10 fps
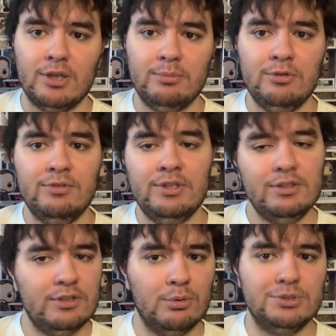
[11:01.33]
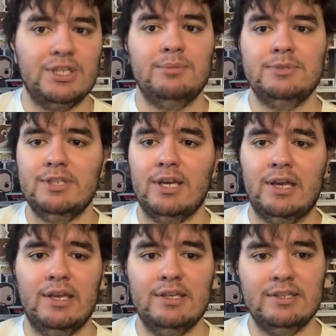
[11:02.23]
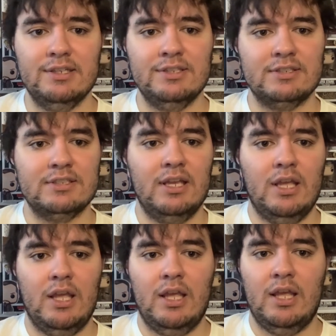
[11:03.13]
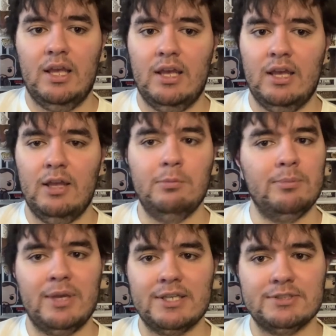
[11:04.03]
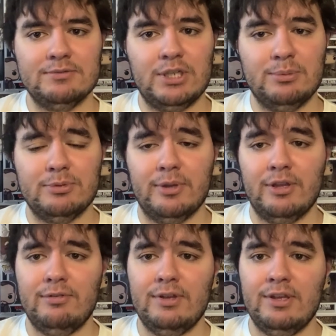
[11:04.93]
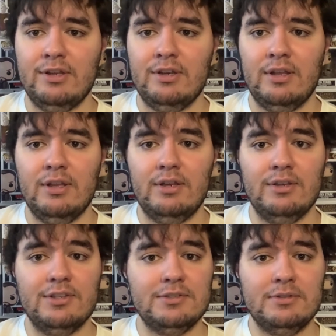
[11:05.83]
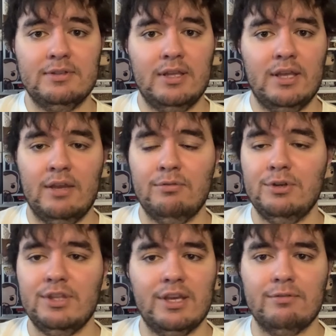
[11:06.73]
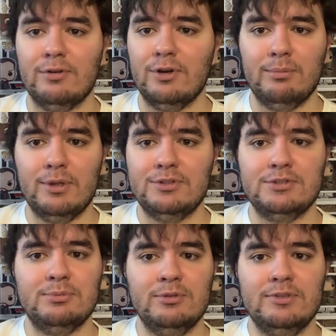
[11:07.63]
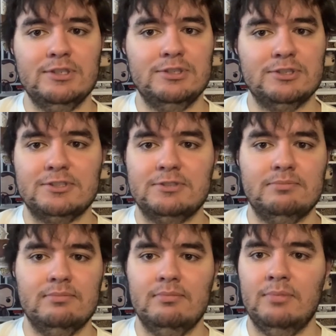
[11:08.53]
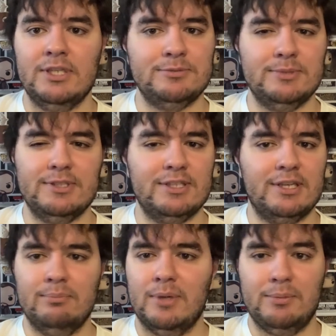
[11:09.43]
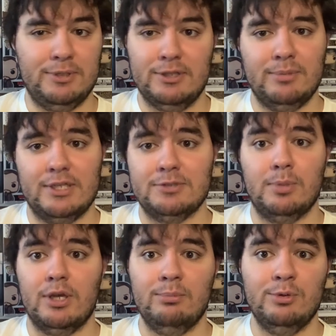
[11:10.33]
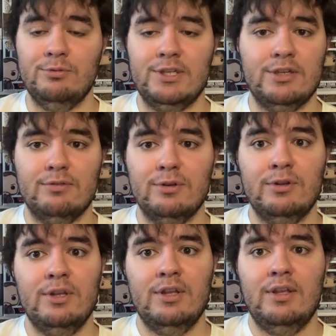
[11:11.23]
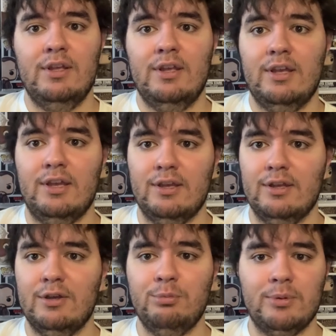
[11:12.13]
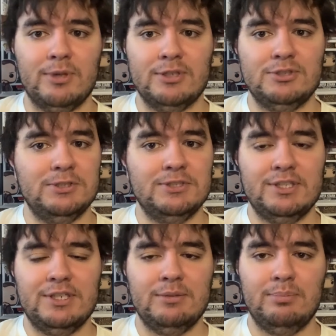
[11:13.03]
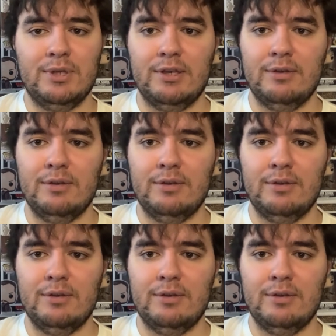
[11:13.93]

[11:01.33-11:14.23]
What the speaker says: movie, No Time to Die. And I'm a massive James Bond fan, and everything I've heard about this movie just makes me think it might be the best Bond movie ever. I hope I'm not jinxing it, but